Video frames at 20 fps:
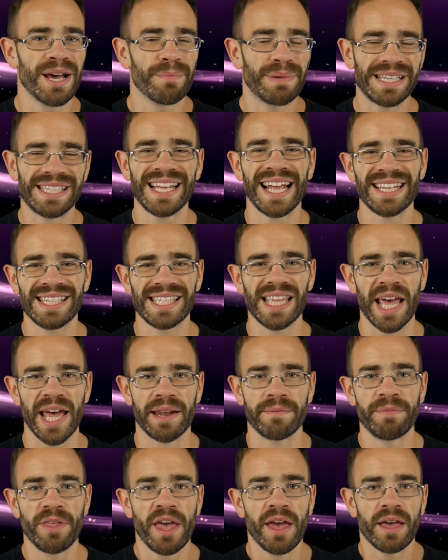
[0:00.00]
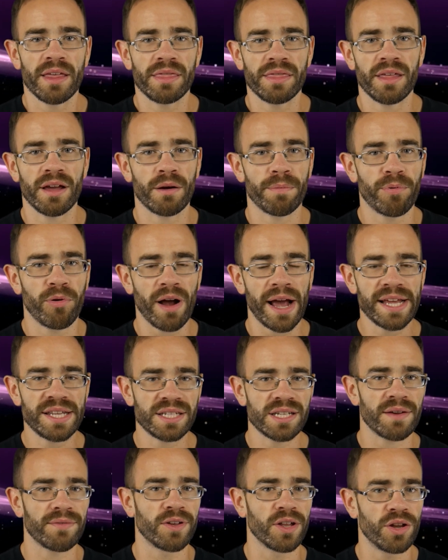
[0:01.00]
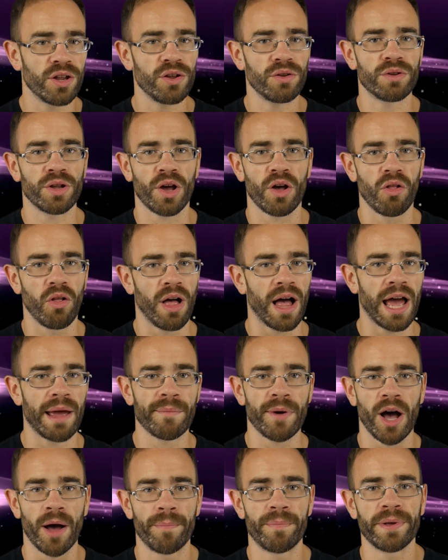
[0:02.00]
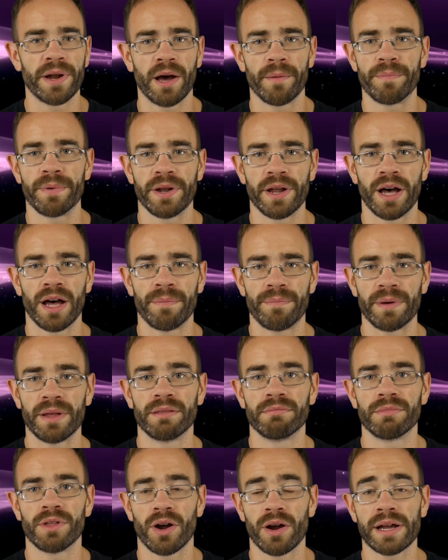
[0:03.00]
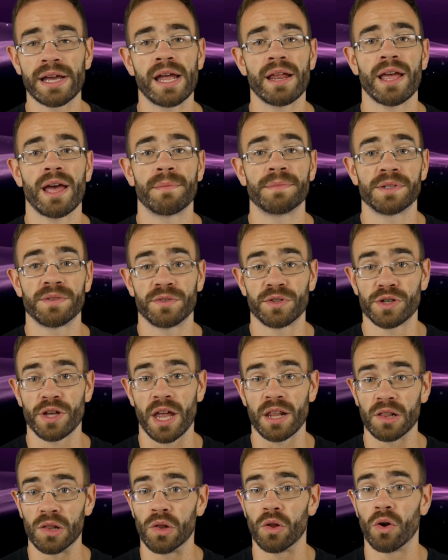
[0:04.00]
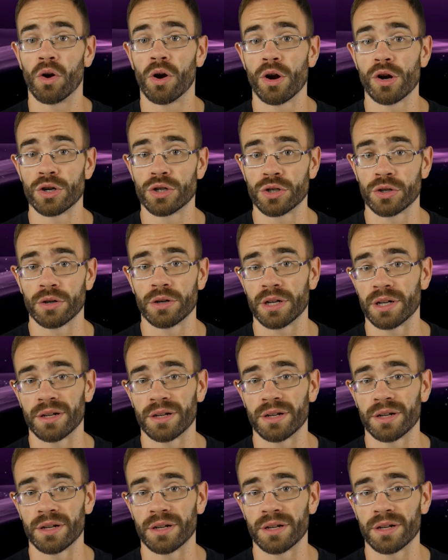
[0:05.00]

But since then, their prices have continued to climb up and up and up, and the arcade cabinets have just gotten larger.